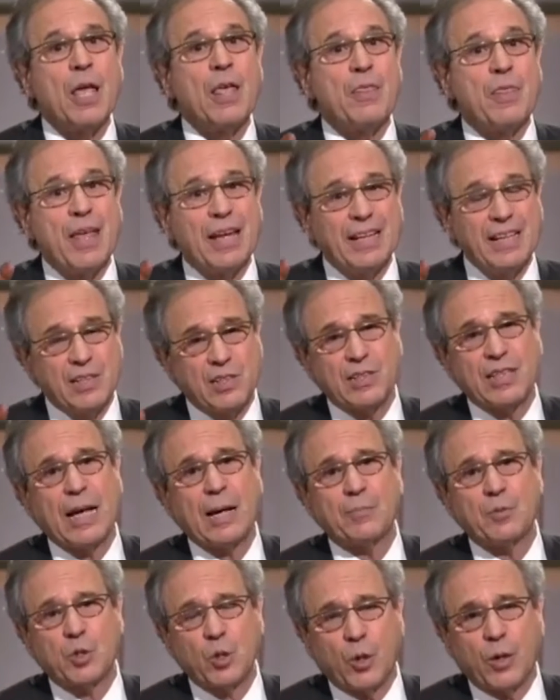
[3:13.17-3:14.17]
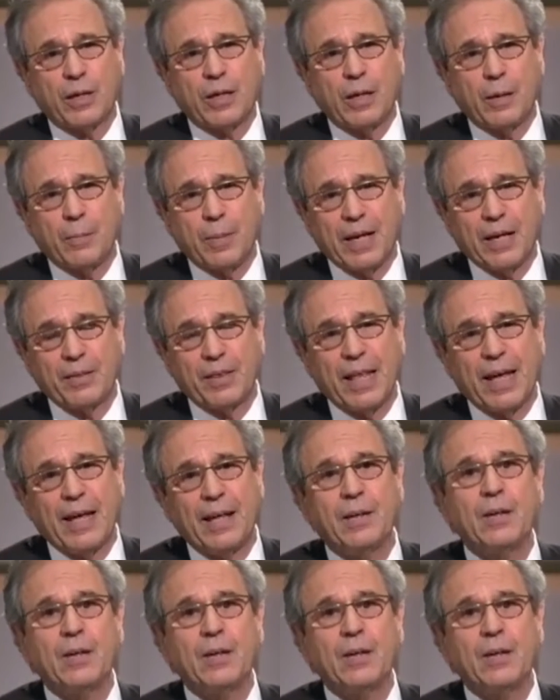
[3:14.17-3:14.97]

Then he stopped talking about that.